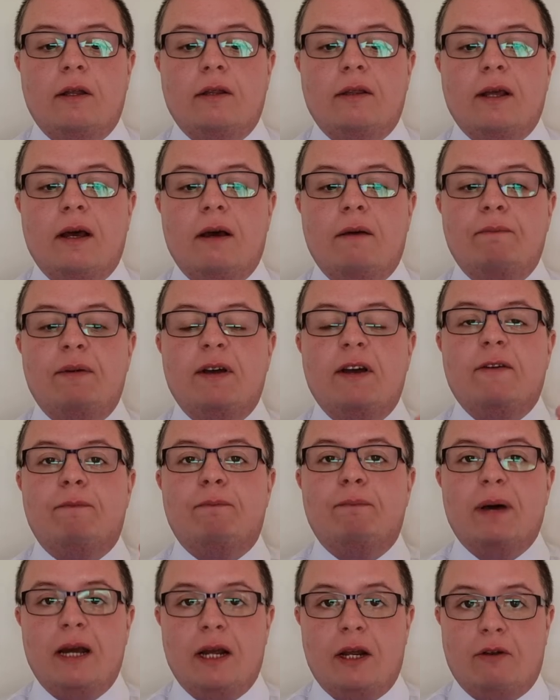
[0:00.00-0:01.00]
That bit
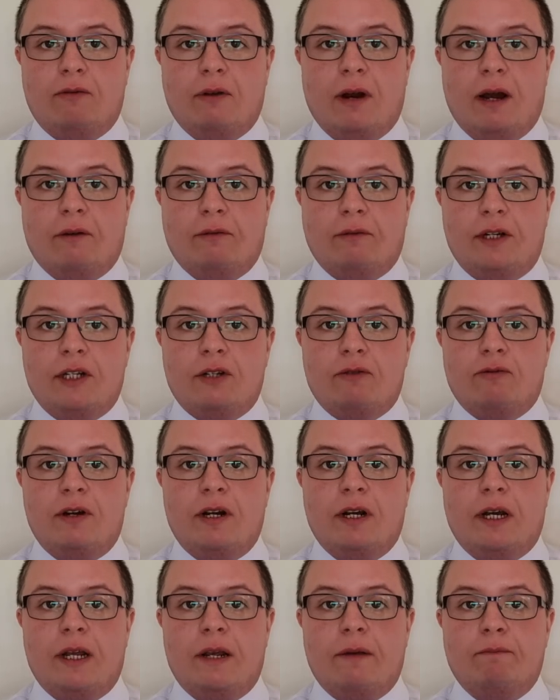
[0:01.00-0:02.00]
of background is
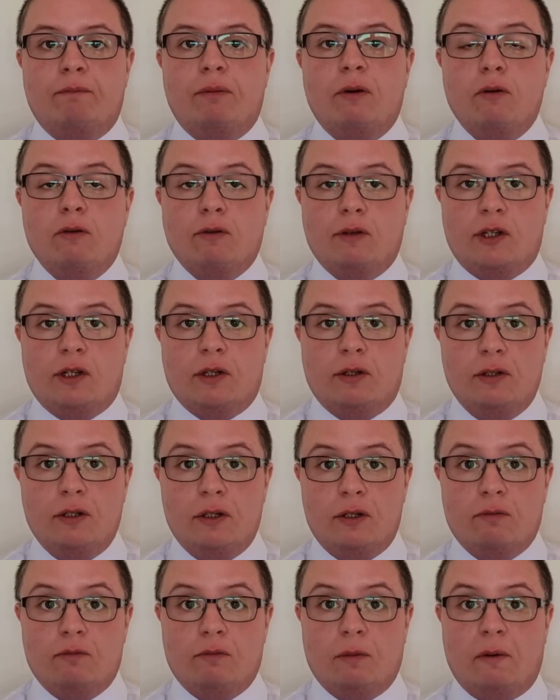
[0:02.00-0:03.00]
really
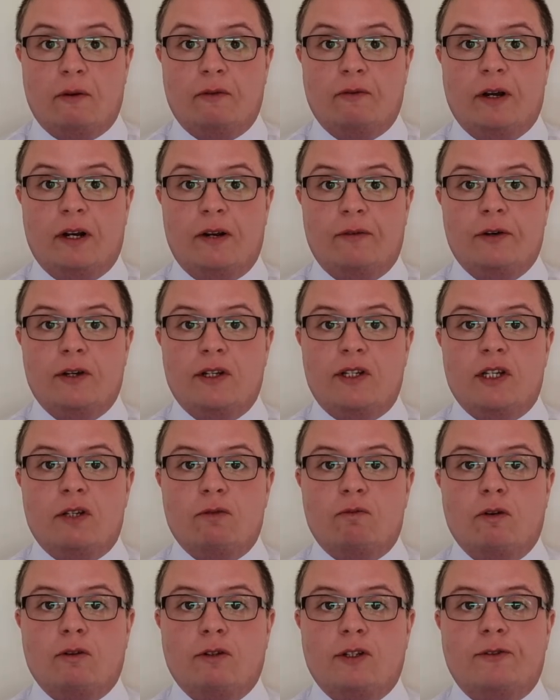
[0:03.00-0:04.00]
important, what we find in verses
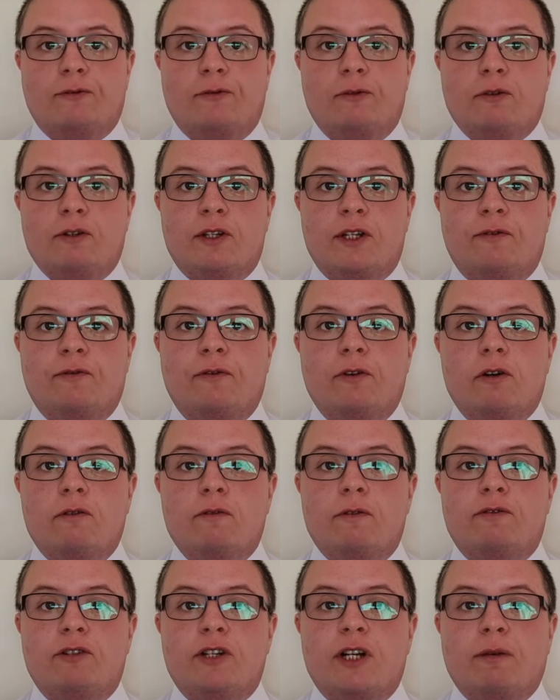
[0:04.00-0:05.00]
1 to
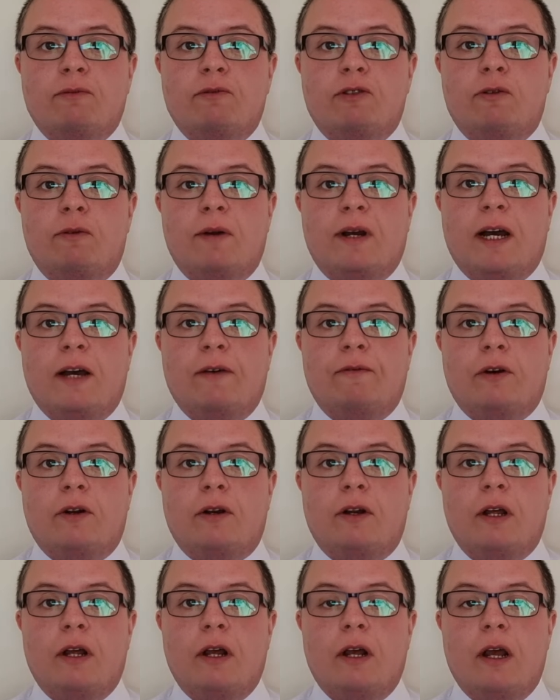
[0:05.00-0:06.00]
44 of chapter 11,